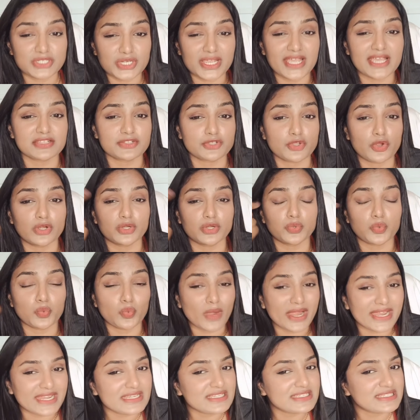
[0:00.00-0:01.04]
has got
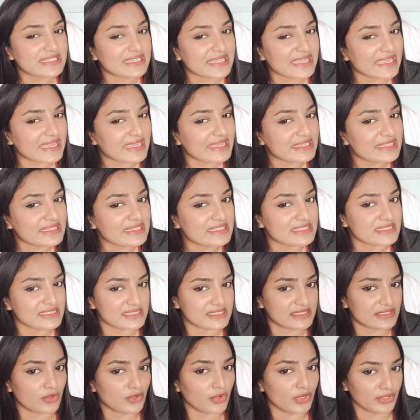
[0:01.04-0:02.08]
white
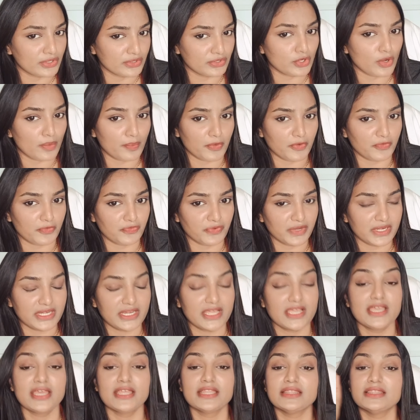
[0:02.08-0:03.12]
scales on top of it,
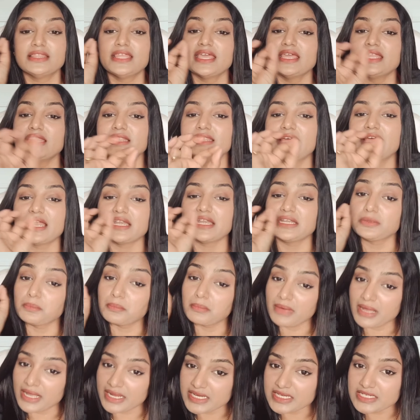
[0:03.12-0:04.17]
then that
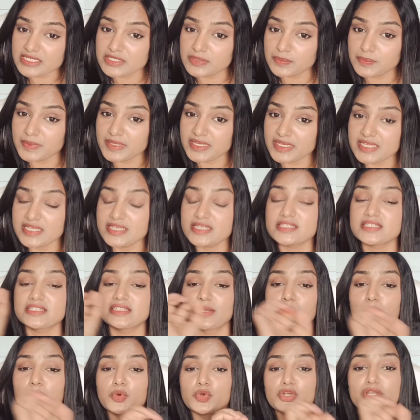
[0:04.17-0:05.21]
might be
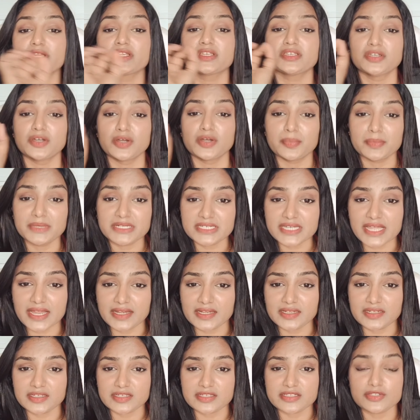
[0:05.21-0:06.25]
seborrheic
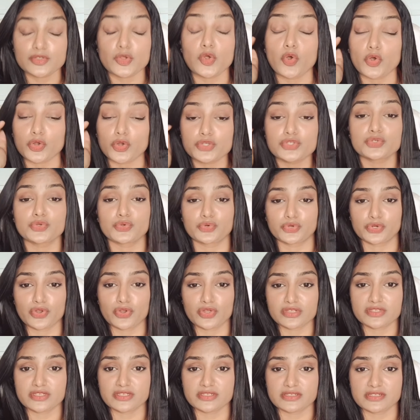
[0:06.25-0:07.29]
dermatitis or
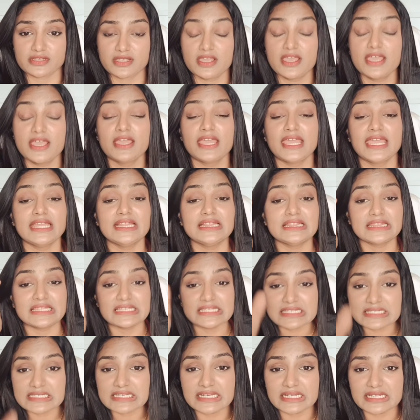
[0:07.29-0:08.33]
psoriasis. In
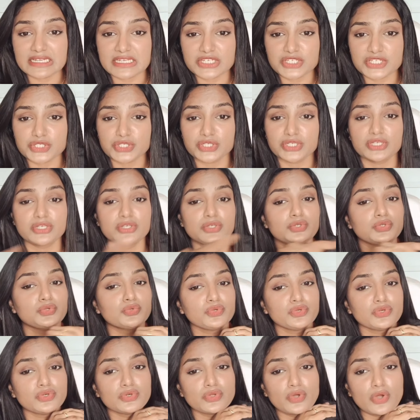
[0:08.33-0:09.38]
this condition,
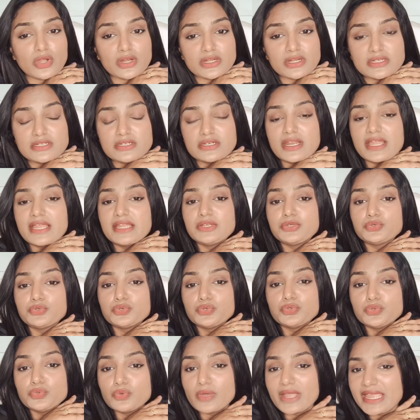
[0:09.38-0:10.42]
do not try to
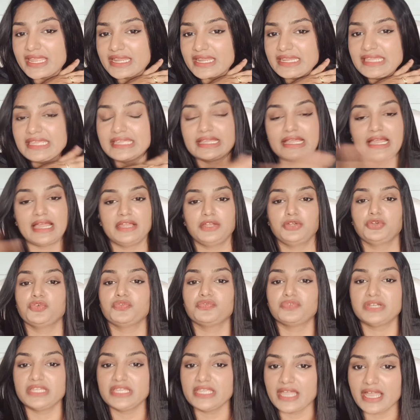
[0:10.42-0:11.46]
do any kind
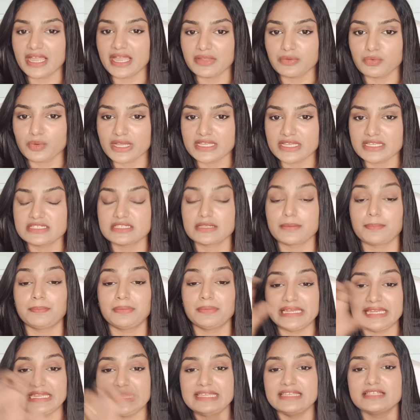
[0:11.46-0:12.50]
of DIYs.
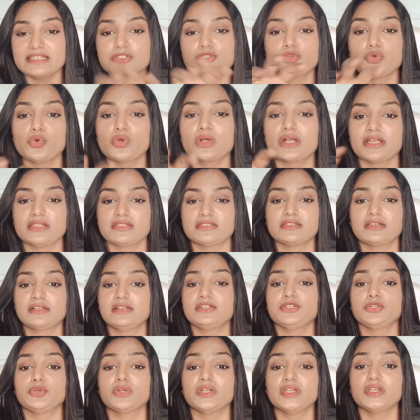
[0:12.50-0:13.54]
Please go
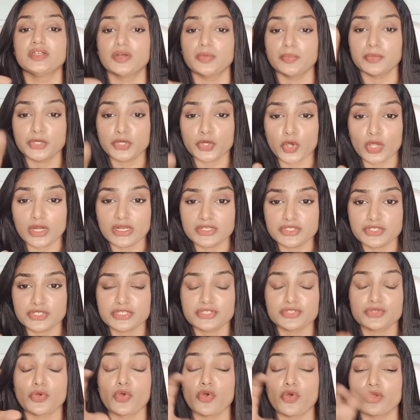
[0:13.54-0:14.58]
consult your
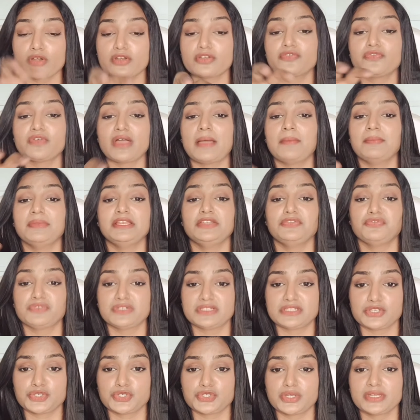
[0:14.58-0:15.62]
dermatologist or a family
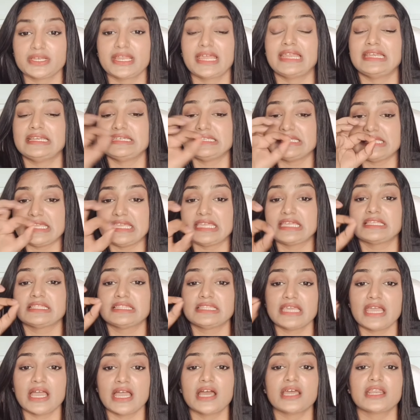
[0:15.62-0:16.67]
physician and take
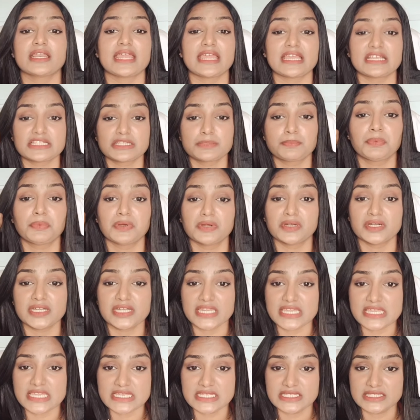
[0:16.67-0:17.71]
their
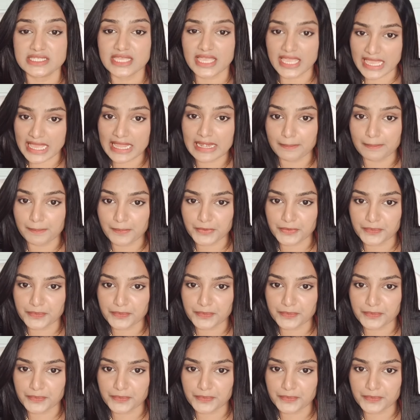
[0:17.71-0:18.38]
expertise help.